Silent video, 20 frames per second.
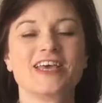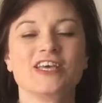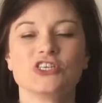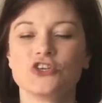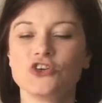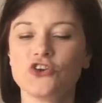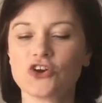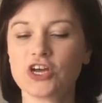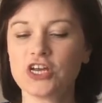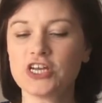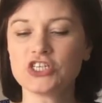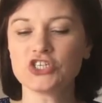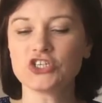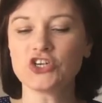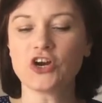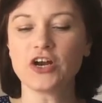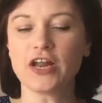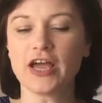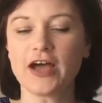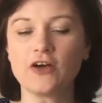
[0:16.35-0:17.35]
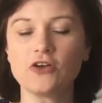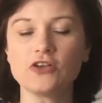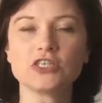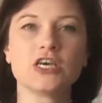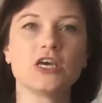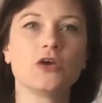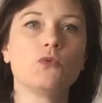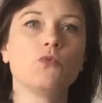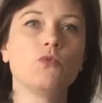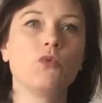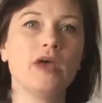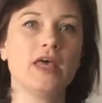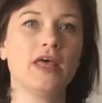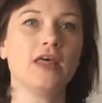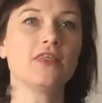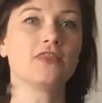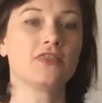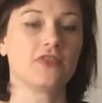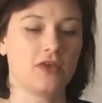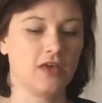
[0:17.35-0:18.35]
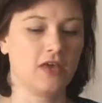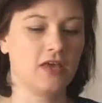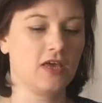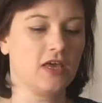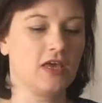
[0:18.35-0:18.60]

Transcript: So you're gonna start out with